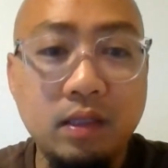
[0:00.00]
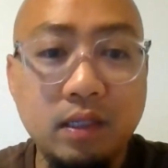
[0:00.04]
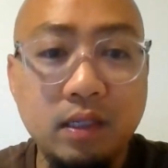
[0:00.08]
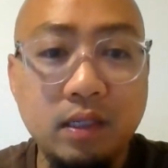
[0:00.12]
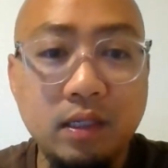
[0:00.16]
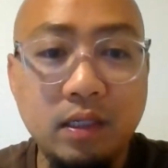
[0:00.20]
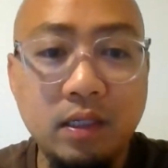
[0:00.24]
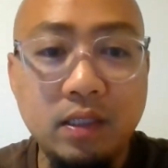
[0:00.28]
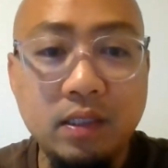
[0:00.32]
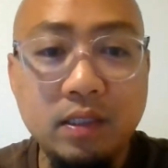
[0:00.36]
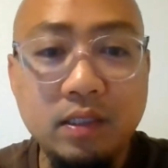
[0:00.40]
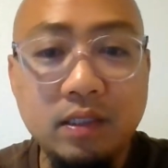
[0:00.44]

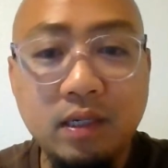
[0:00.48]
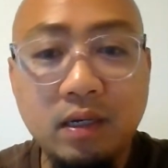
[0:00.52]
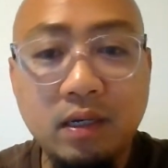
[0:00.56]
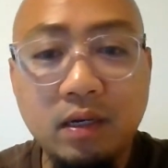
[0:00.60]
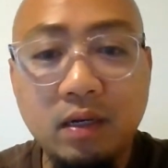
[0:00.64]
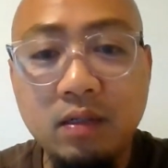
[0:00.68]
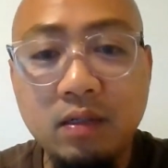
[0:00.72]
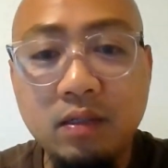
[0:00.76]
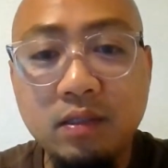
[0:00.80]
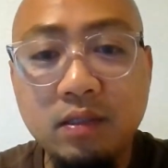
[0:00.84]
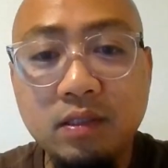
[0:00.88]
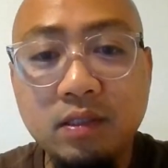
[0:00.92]
The
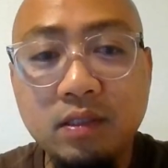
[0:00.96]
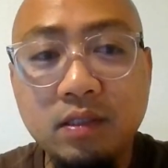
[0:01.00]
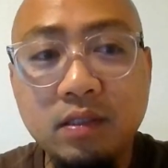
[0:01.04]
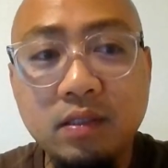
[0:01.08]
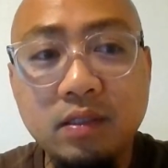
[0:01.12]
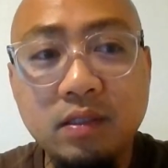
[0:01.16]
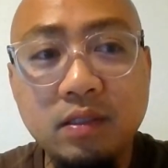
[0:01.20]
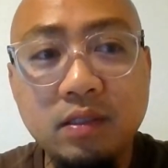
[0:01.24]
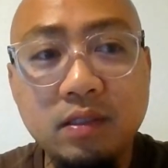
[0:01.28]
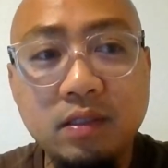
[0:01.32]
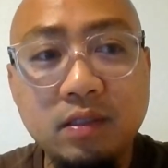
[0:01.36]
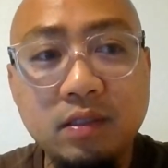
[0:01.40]

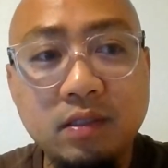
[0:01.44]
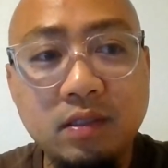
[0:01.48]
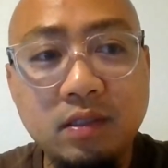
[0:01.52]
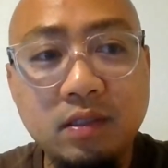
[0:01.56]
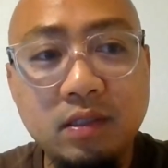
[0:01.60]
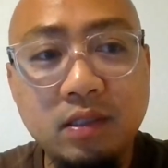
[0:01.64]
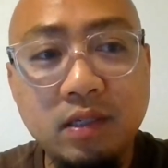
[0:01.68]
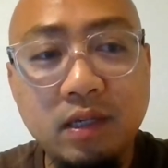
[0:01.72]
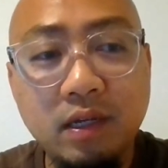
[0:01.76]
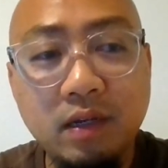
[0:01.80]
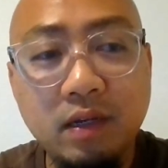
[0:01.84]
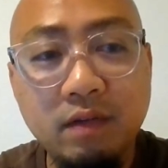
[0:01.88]
challenges
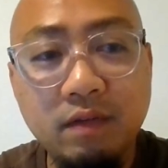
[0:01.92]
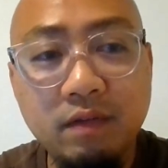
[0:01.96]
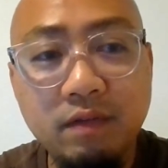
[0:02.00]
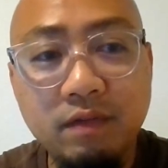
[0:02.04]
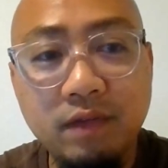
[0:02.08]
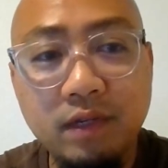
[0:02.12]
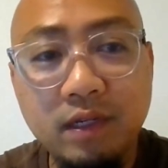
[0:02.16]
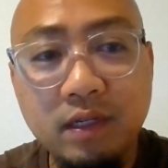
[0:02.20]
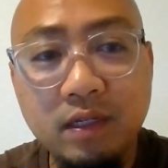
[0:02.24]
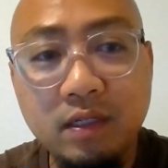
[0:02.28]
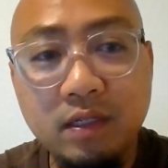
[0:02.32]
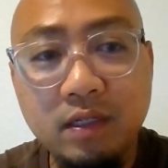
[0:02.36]
that I
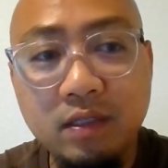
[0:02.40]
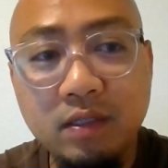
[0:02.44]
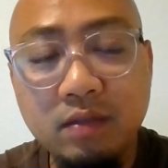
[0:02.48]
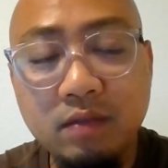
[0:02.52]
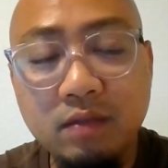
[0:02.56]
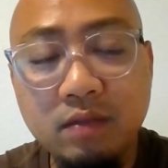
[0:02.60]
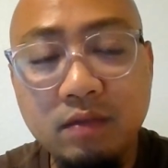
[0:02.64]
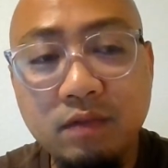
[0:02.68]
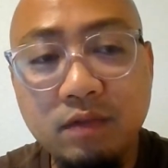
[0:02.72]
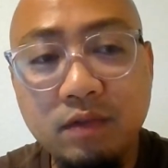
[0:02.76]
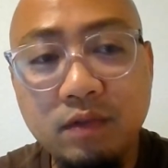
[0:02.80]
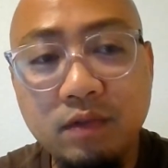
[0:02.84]

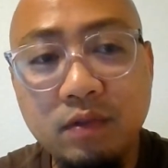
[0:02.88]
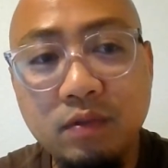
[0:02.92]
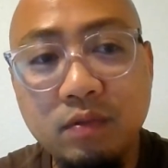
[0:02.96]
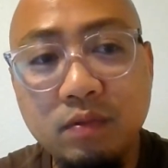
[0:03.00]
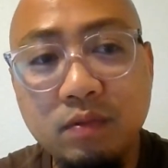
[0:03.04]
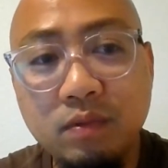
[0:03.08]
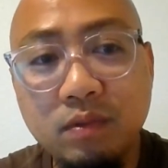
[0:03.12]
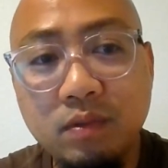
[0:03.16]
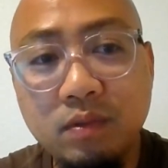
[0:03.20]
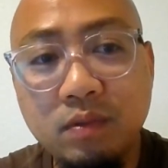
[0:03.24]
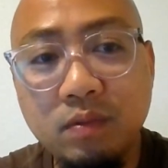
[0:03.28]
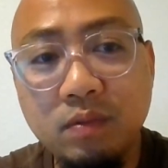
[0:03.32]
faced,
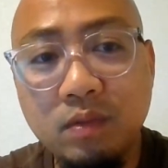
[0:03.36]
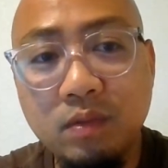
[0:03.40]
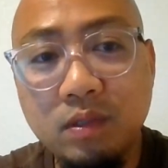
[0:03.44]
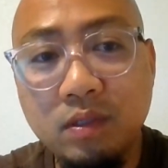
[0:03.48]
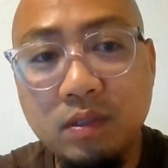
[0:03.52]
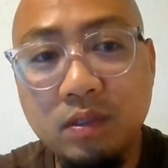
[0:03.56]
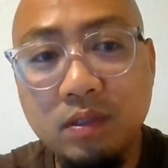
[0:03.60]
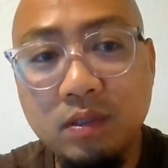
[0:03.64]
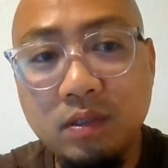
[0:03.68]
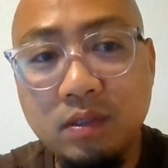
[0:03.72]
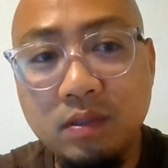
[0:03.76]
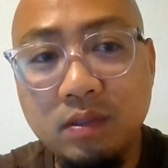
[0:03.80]
first one
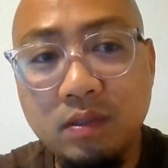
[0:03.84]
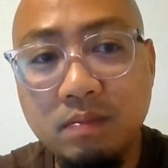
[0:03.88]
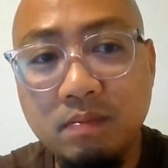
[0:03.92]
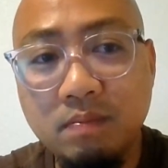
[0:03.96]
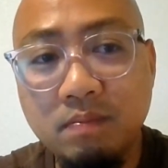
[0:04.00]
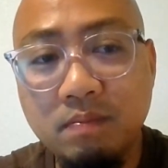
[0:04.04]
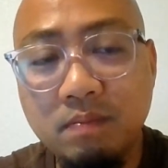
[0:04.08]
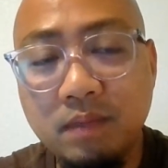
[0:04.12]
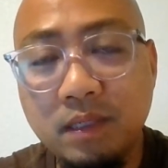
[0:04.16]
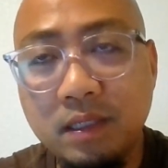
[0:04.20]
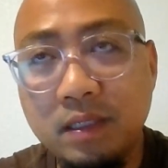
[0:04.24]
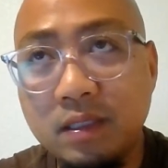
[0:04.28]
was
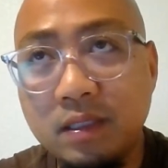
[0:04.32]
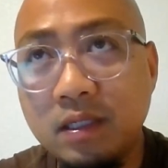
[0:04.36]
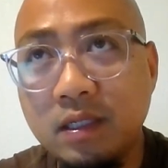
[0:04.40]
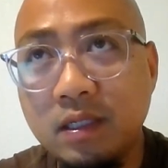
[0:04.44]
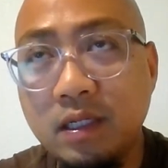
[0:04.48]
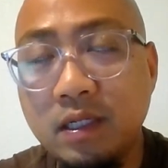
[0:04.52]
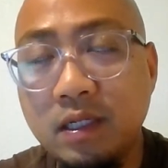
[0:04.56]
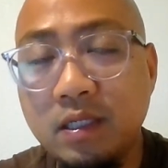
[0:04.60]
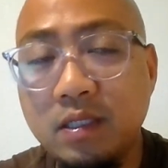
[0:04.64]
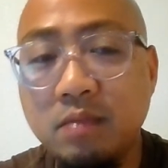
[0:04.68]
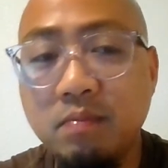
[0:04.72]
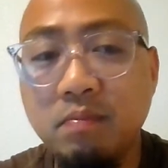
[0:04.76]

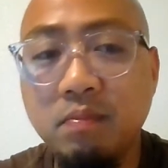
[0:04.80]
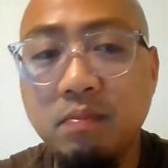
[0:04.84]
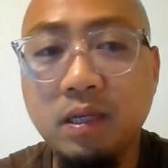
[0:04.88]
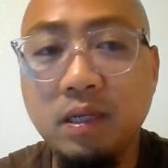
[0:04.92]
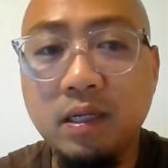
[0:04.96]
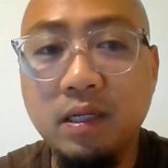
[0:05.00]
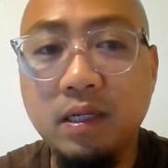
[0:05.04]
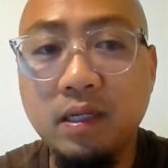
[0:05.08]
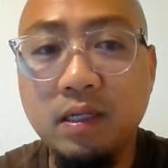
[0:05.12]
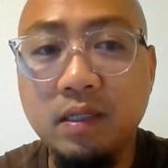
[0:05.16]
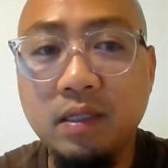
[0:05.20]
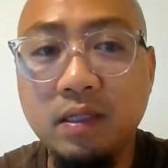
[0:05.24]
basically
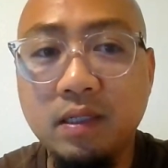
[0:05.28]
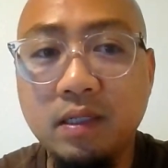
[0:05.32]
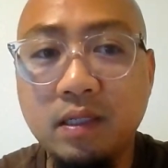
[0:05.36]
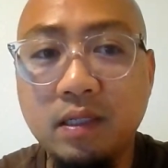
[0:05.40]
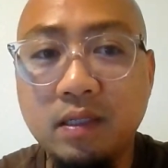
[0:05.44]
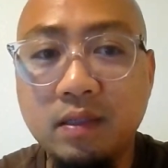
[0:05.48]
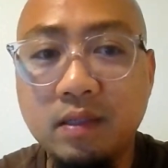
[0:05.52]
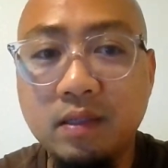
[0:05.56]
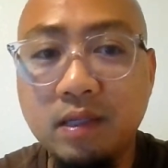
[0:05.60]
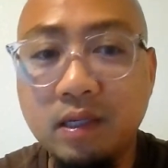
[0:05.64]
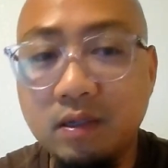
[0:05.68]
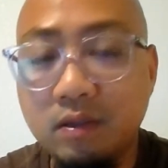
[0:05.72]
explaining
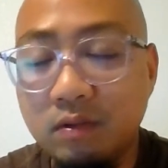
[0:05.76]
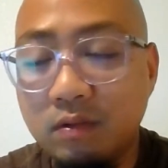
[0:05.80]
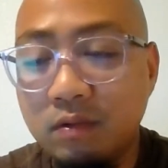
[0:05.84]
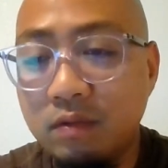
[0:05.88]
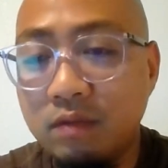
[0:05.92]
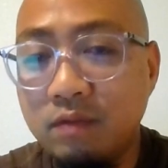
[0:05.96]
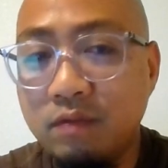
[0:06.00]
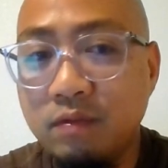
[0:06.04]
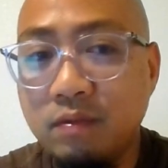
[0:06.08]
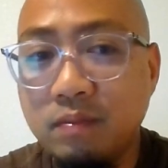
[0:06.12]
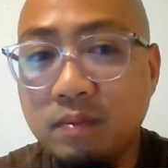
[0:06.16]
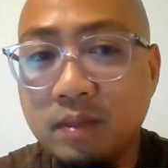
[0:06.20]
the
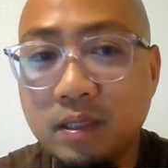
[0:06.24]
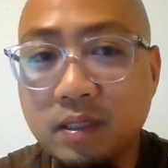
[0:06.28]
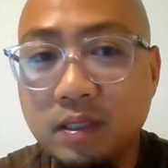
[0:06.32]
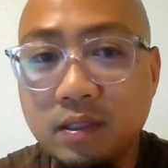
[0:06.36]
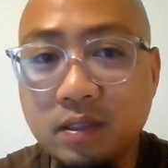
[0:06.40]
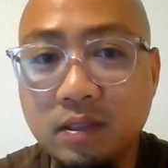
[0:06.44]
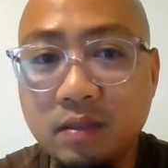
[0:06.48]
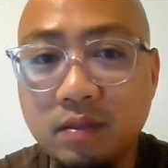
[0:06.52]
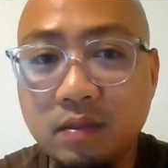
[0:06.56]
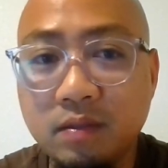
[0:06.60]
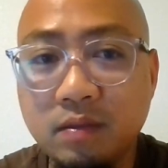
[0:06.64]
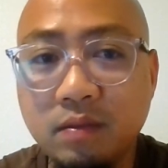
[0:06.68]
technical
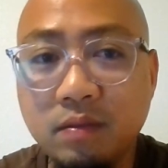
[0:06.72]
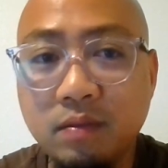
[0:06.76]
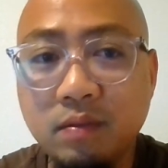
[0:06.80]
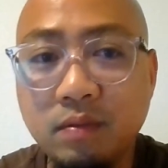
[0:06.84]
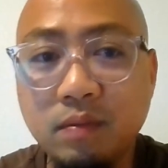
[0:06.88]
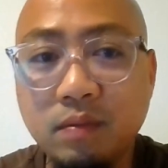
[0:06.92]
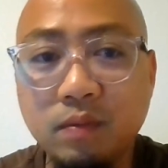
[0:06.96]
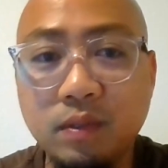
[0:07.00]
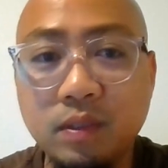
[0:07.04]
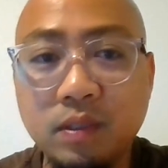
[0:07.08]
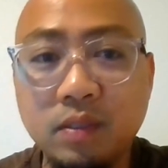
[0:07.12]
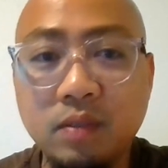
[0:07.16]
information
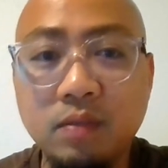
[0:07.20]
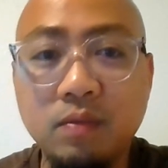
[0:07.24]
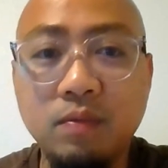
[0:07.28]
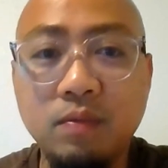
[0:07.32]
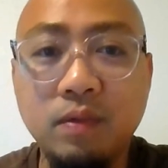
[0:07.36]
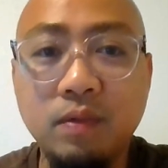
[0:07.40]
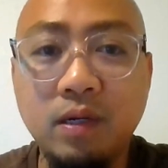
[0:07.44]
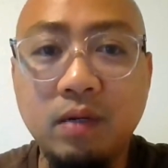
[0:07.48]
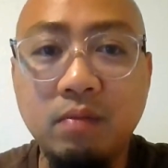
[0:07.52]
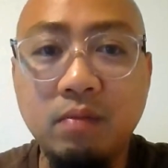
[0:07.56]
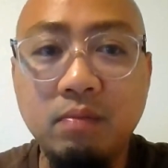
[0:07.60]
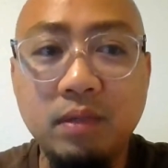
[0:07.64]

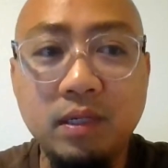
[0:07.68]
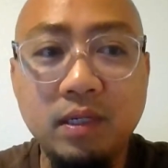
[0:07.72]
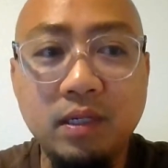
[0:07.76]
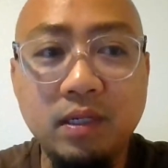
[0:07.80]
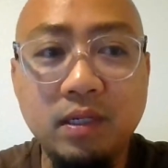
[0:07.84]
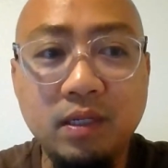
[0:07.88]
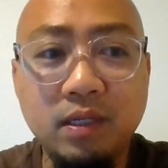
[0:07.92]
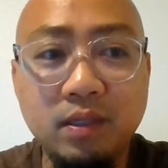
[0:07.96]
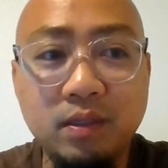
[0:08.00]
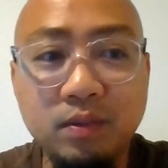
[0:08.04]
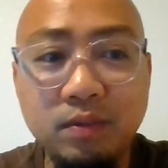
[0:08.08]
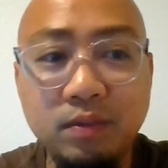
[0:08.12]
without
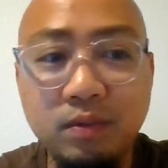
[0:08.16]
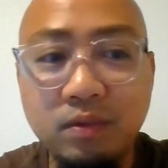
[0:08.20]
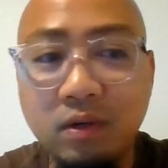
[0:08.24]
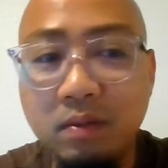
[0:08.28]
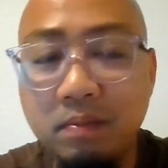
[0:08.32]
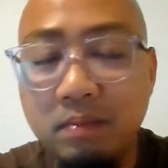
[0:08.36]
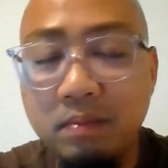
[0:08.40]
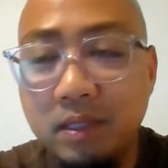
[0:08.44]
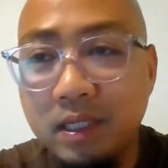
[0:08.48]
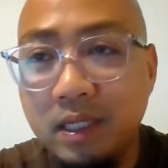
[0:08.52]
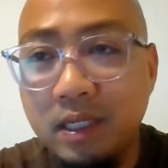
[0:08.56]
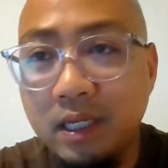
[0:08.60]
making it too
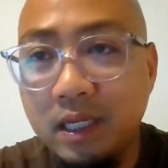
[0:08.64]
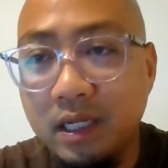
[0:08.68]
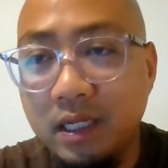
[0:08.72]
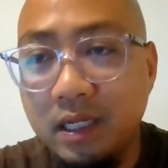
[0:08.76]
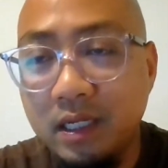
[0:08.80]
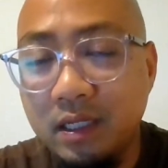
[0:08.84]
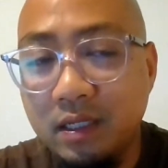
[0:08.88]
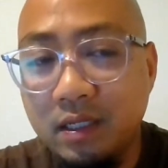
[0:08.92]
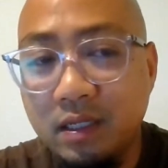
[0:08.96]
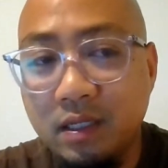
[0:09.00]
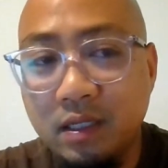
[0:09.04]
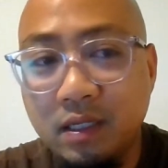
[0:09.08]

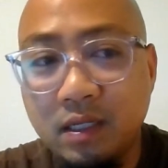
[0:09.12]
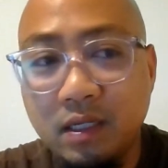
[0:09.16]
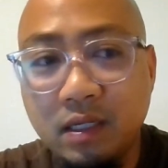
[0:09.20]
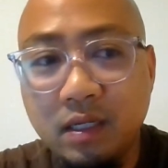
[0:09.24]
complicated.